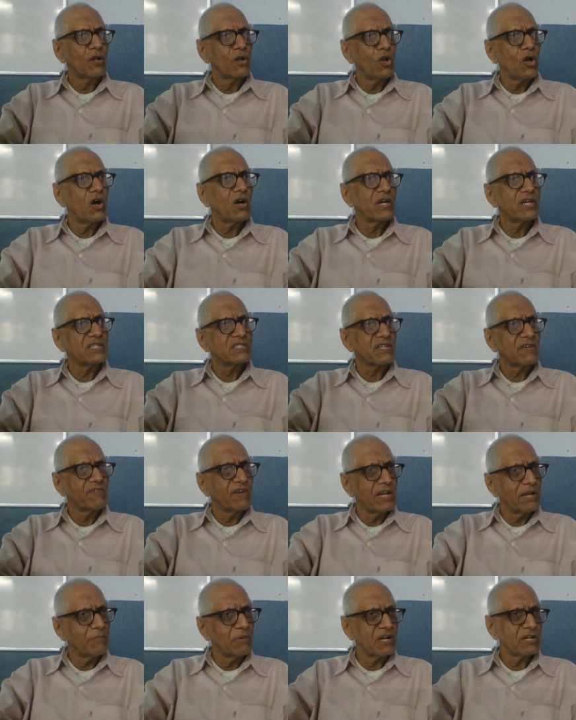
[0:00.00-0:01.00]
law is
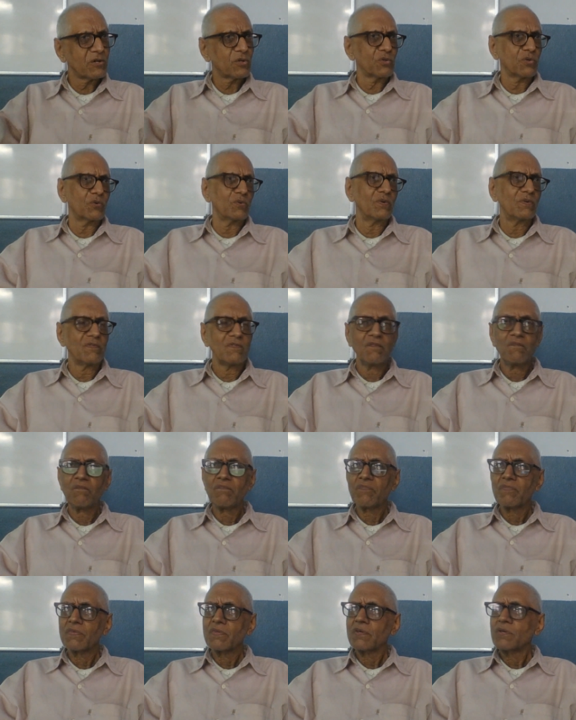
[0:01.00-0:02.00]
available to you.
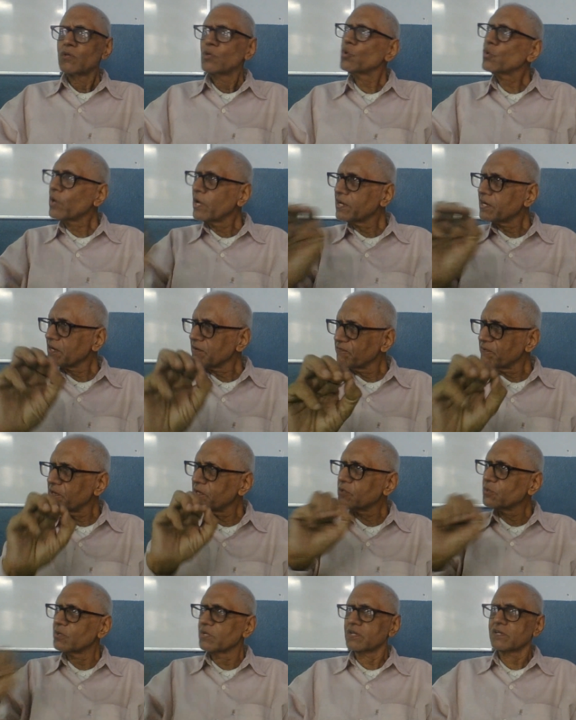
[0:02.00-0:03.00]
You can
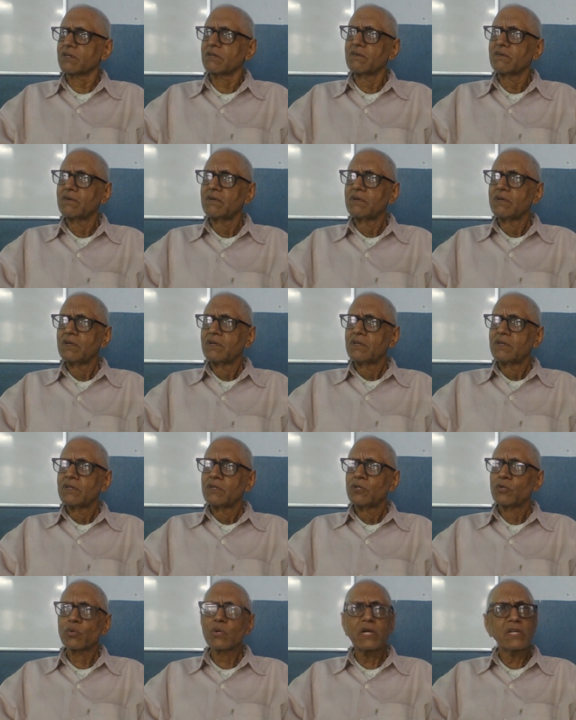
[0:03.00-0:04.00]
refer to it.
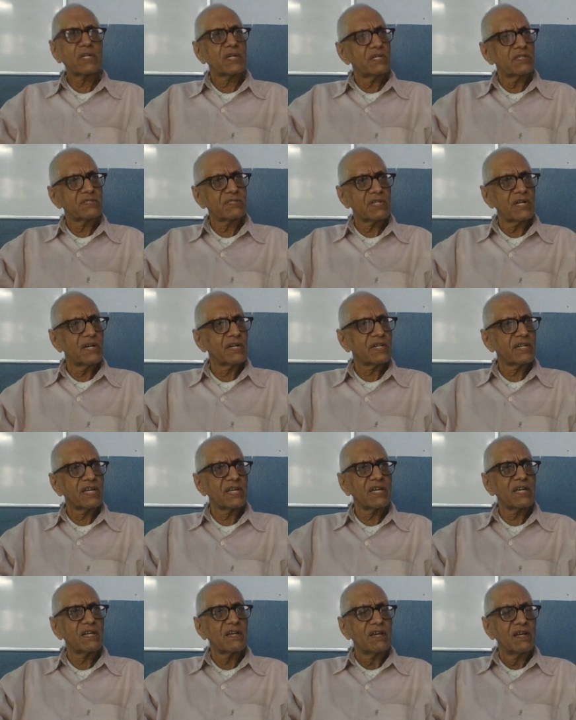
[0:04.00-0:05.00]
You can consult
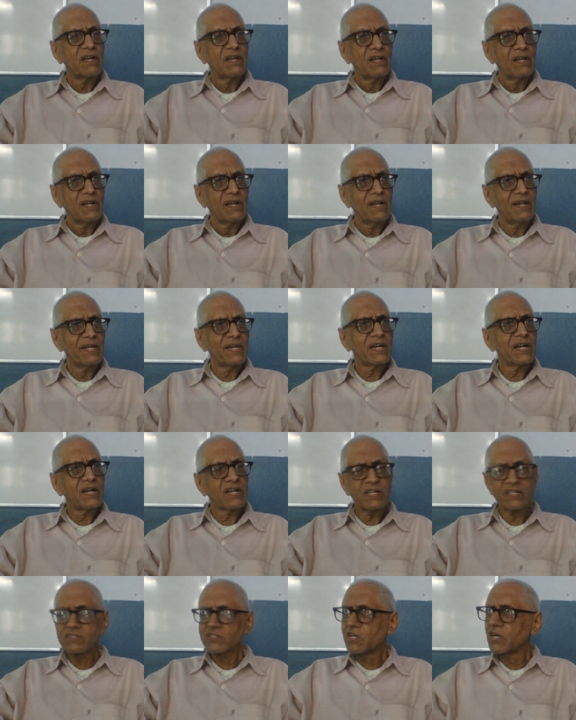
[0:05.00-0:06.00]
a legal
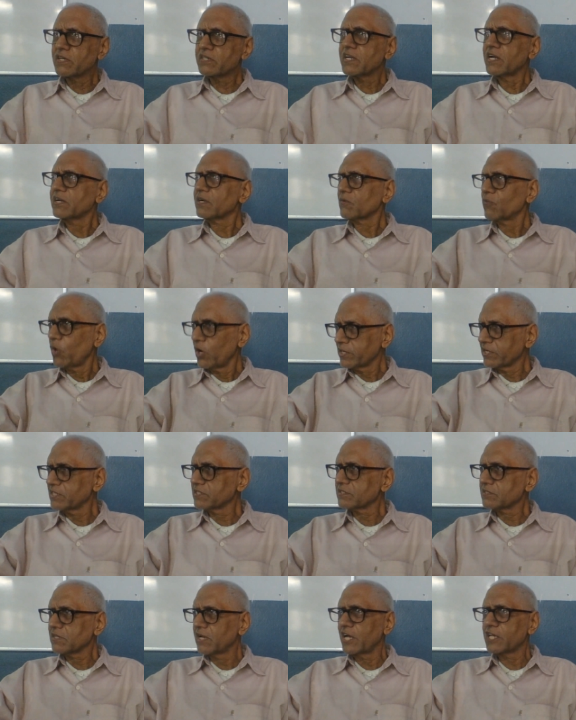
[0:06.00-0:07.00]
consultant, what
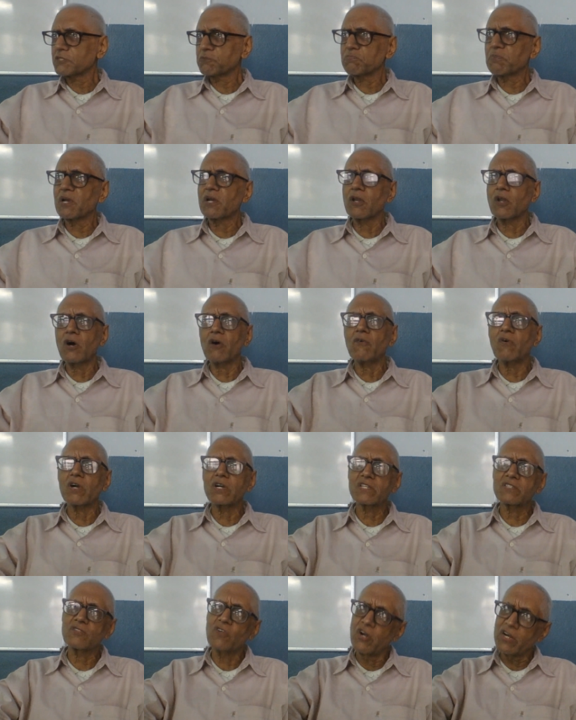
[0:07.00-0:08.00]
is as per law,
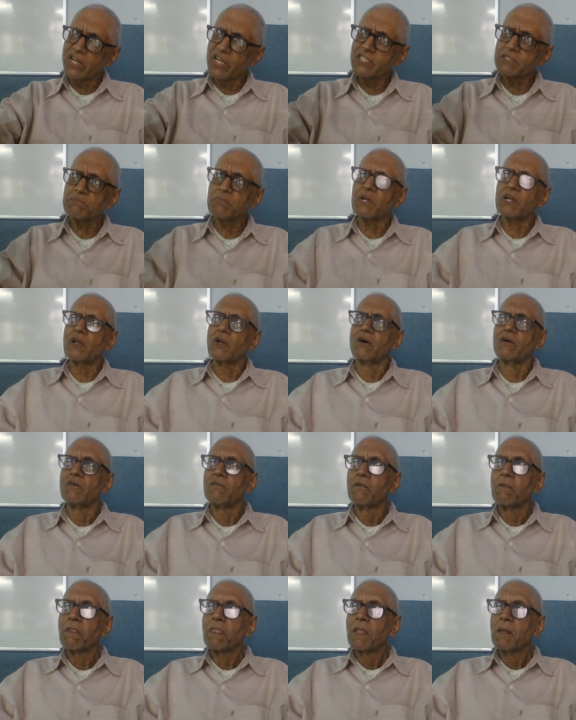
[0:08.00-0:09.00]
what is not as per law.
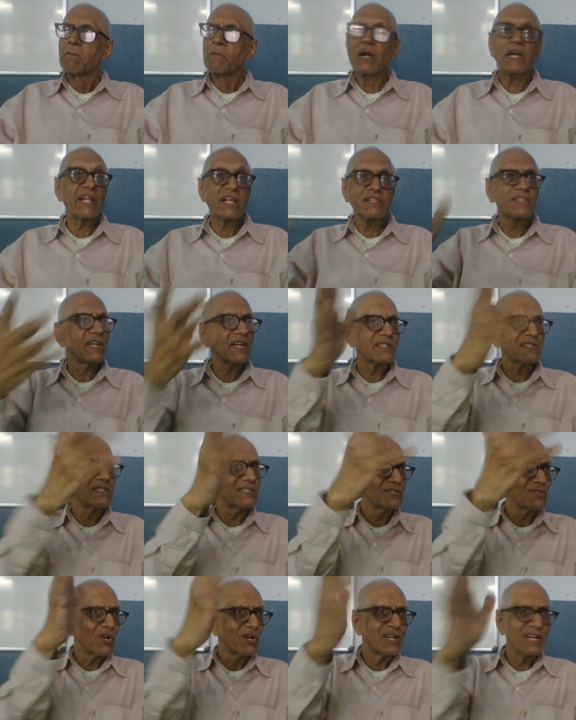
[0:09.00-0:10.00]
But ethics
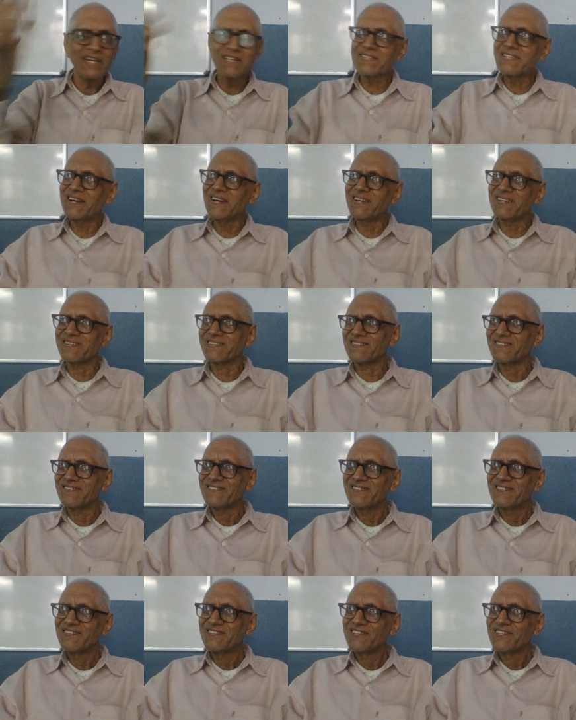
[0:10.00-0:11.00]
is not like that.
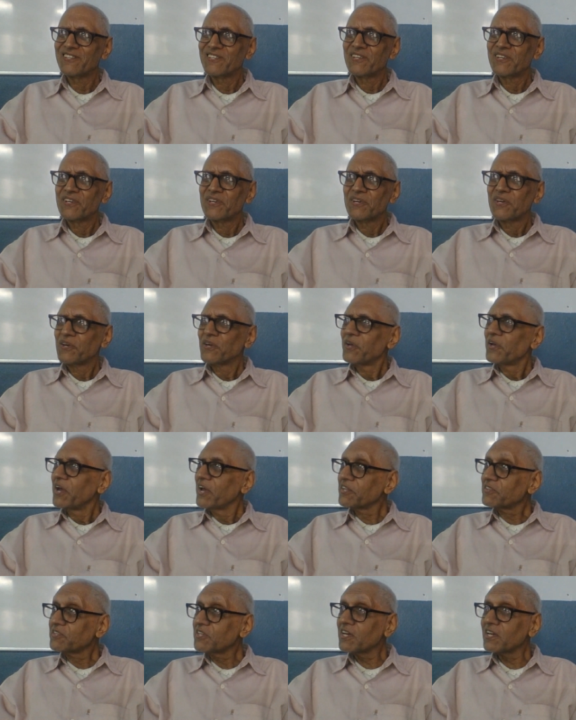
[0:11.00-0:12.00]

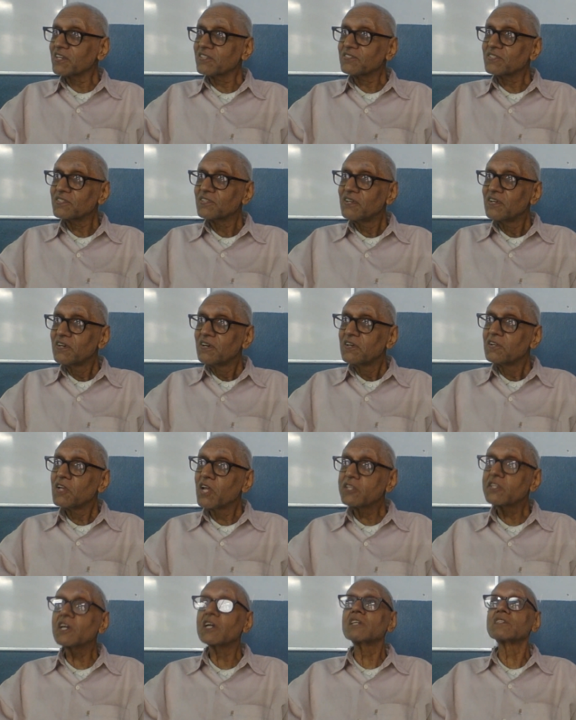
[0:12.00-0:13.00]
Ethics,
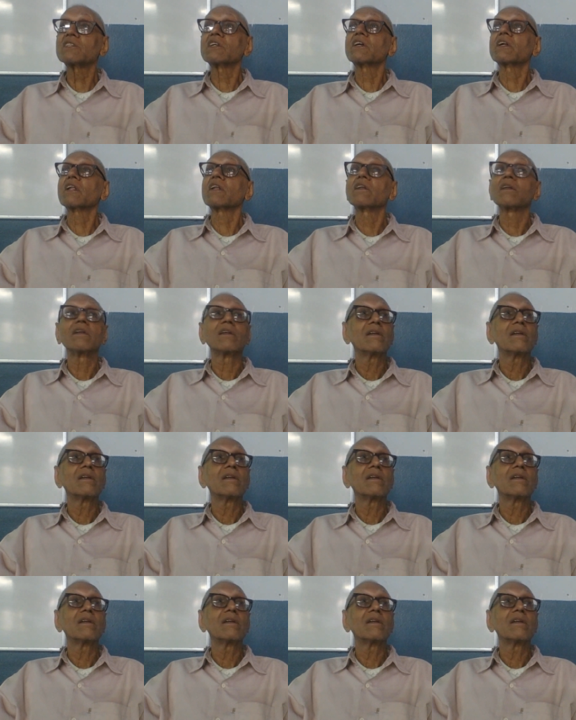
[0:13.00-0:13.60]
nothing is written.